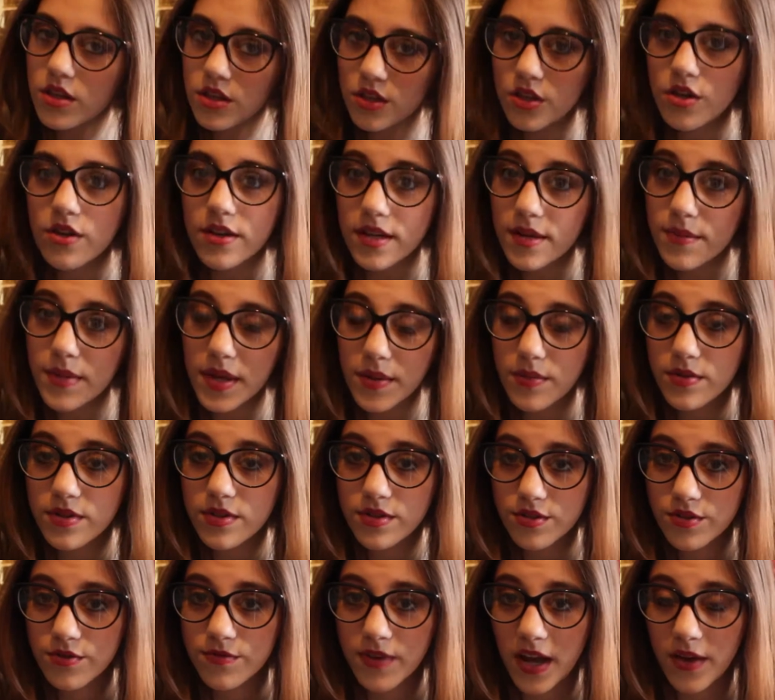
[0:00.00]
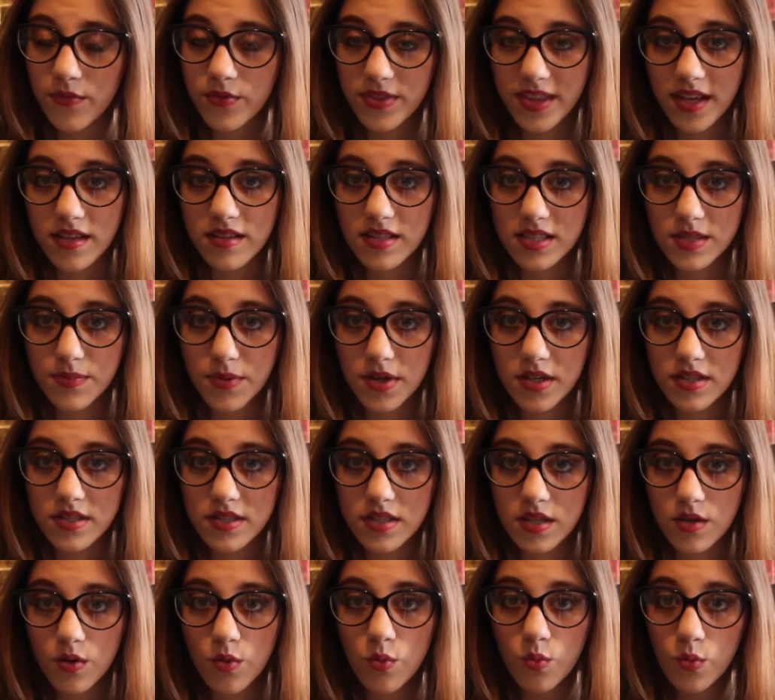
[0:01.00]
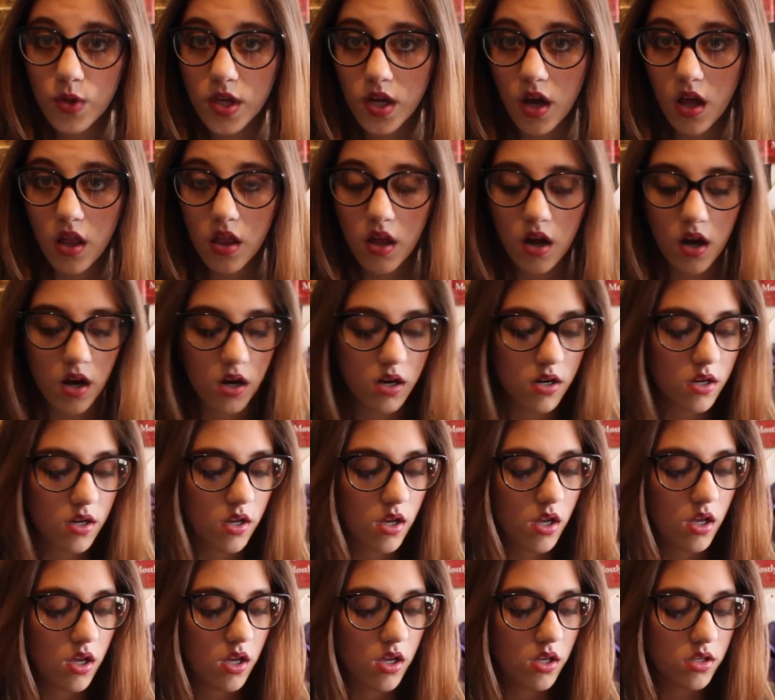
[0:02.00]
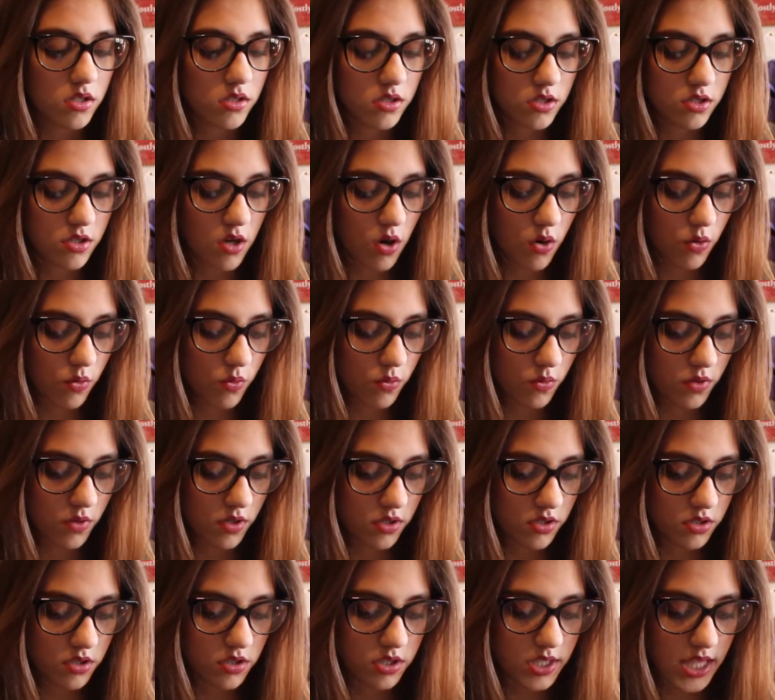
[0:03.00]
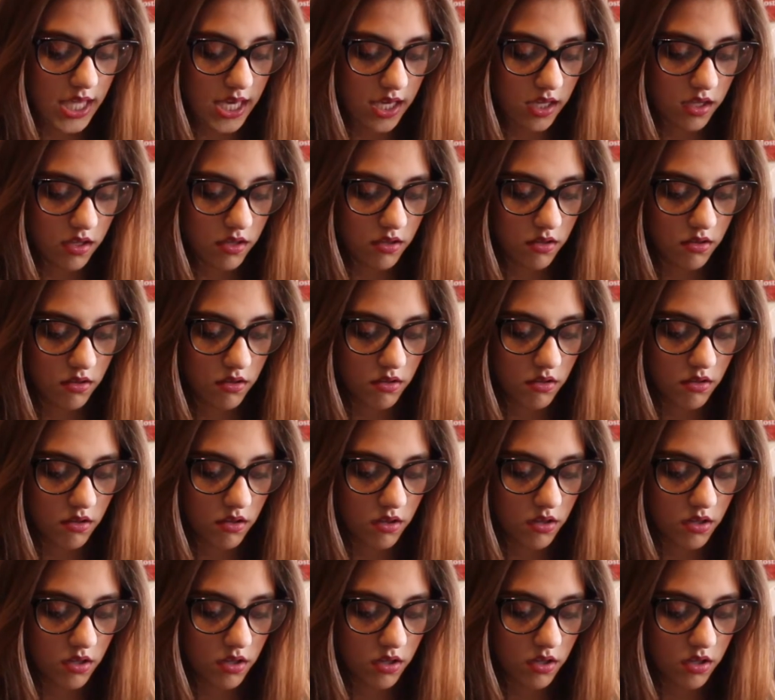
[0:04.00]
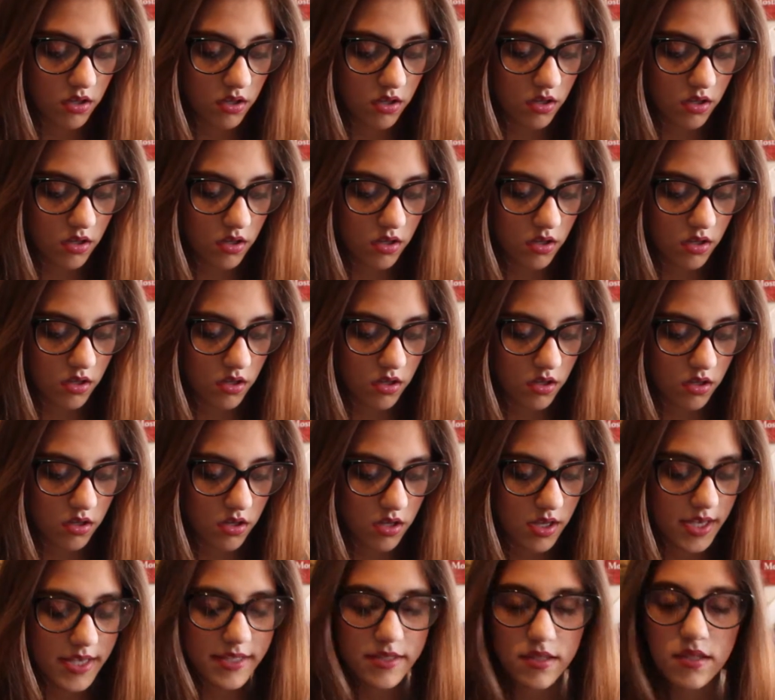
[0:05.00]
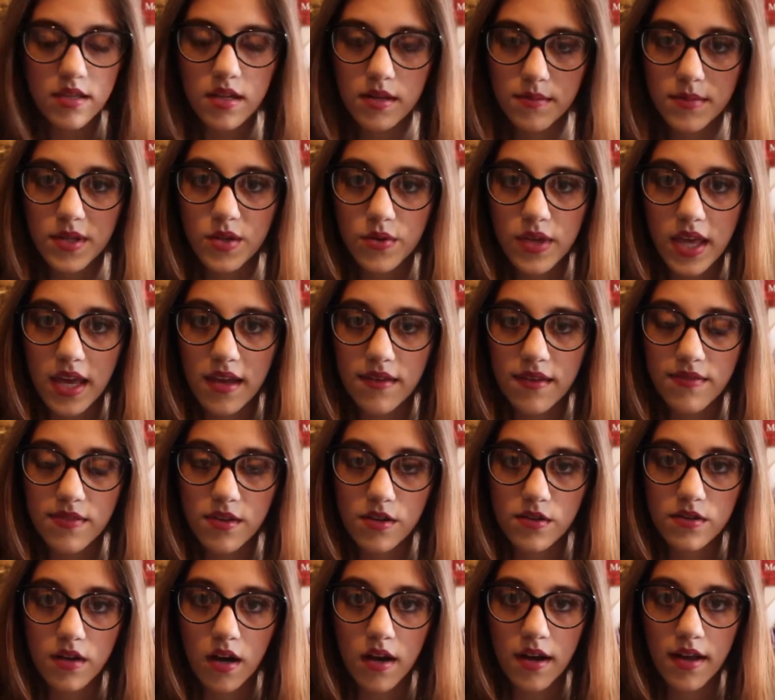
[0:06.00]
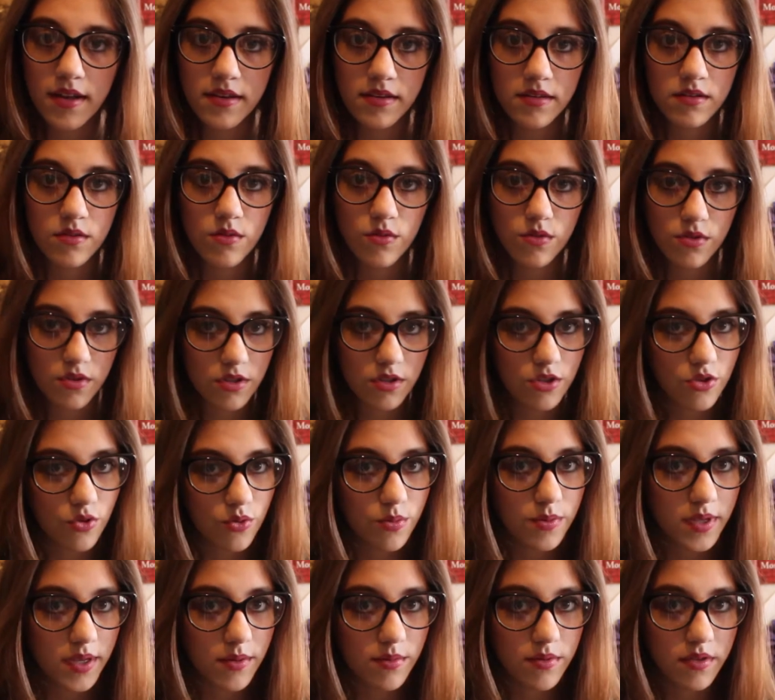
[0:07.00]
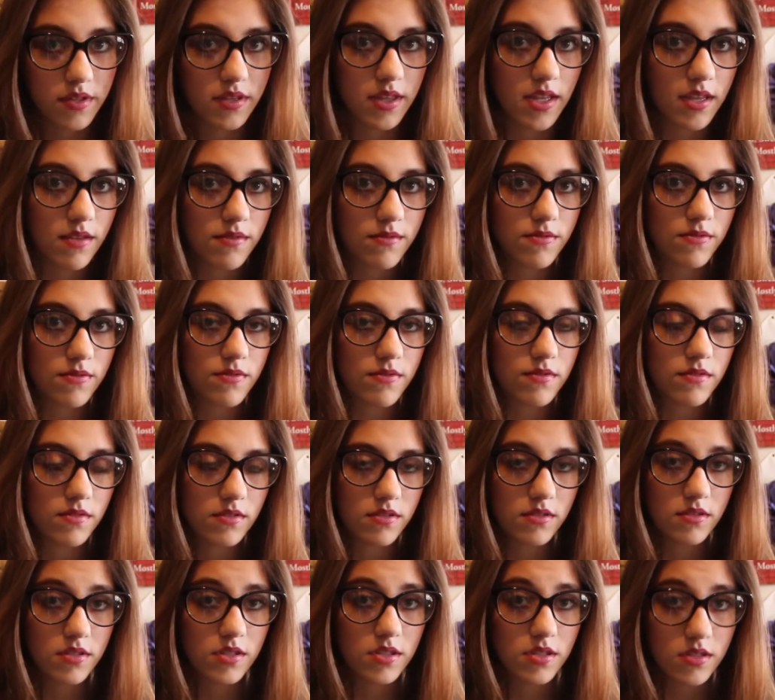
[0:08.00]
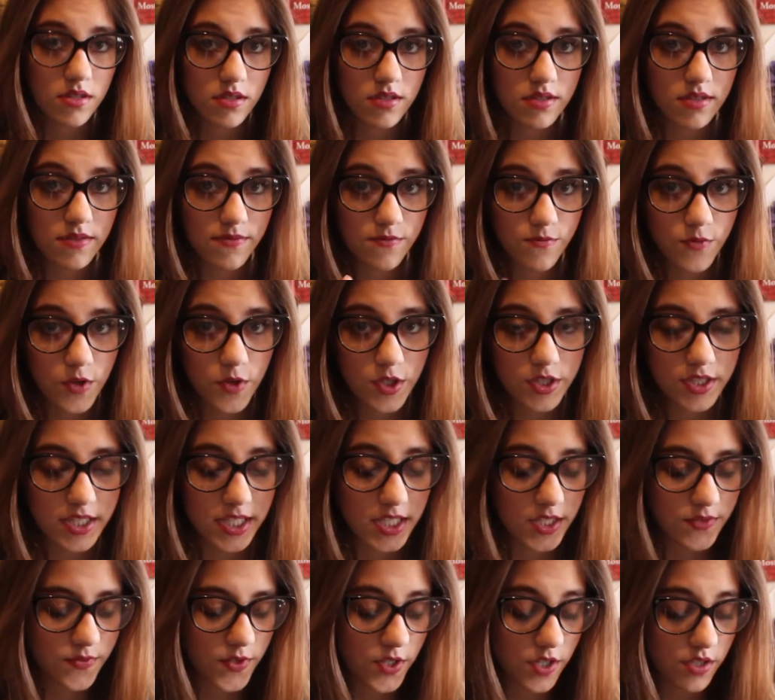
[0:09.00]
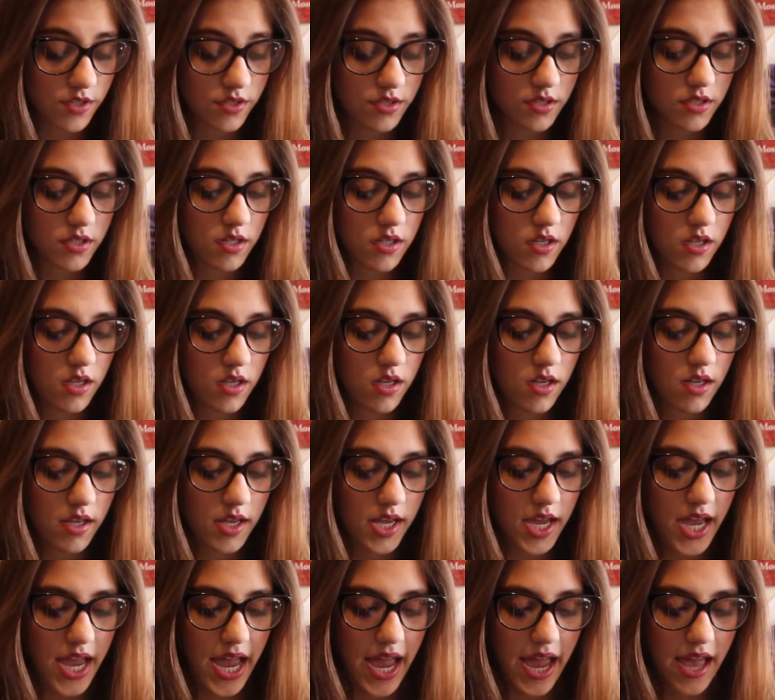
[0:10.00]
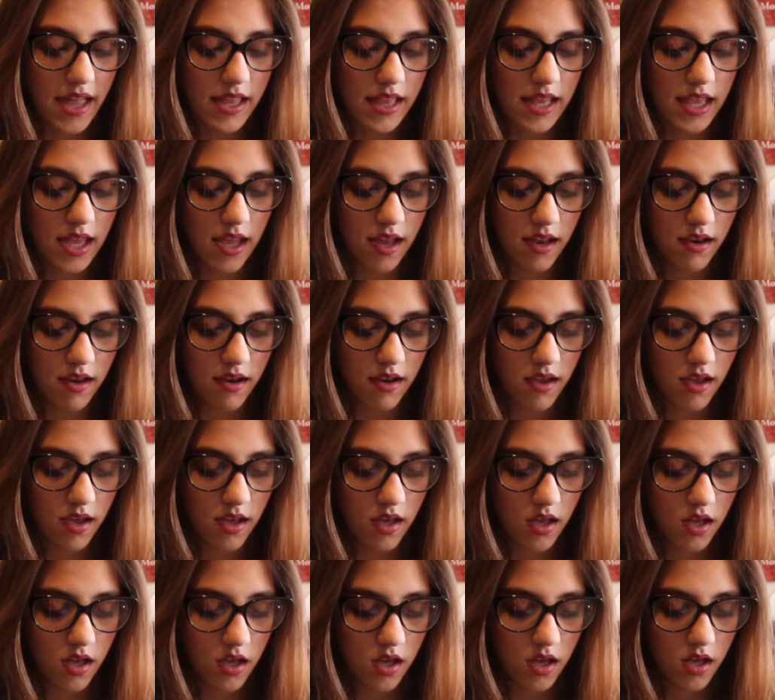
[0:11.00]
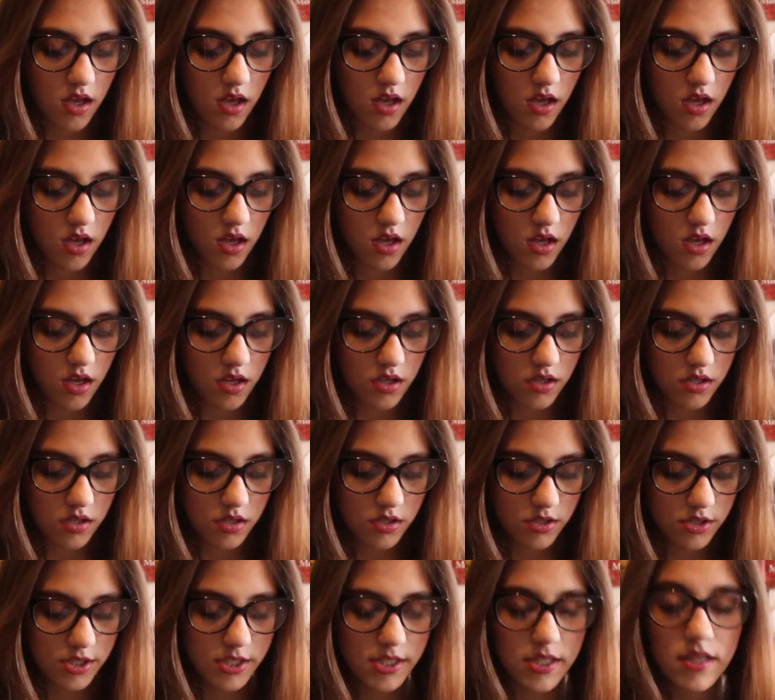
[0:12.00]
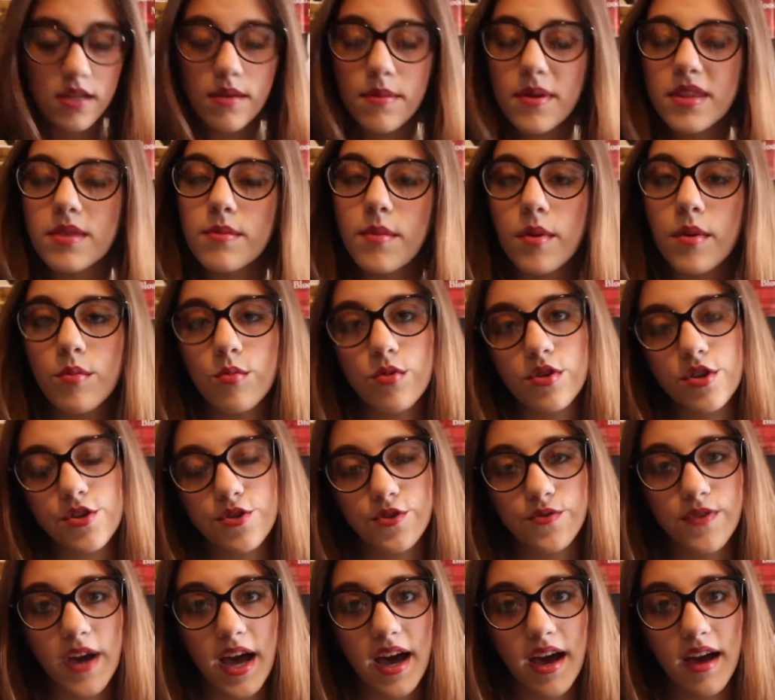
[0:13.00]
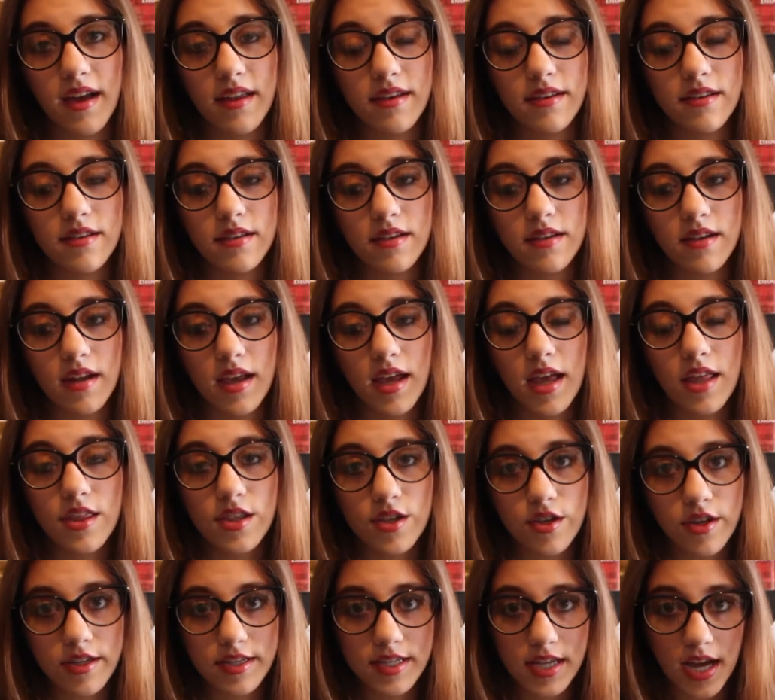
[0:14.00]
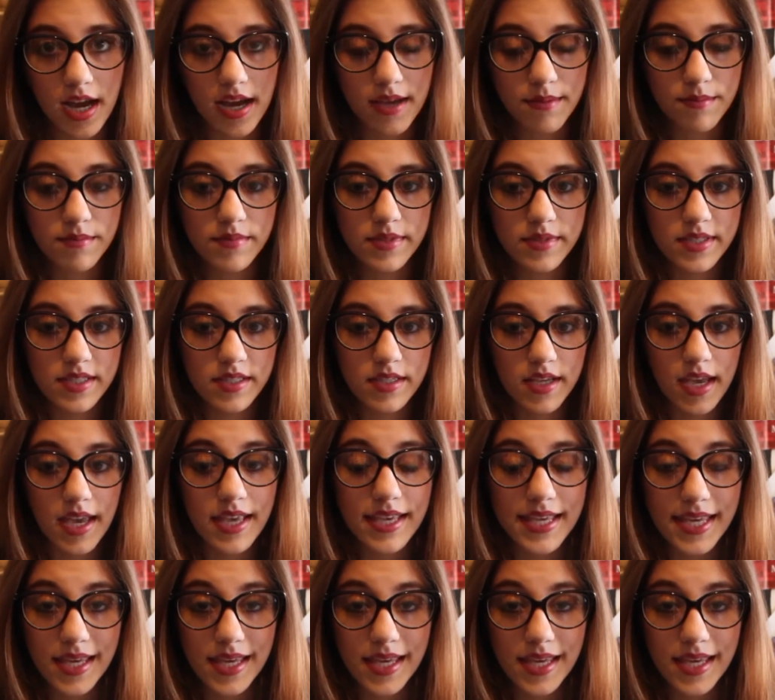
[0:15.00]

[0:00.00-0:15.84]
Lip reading: You're gonna be able to survive without this person. We all are. So just think, is it gonna be okay if they're gone? You'll be able to live. First things first. And then just think about the memories you've had and the good times and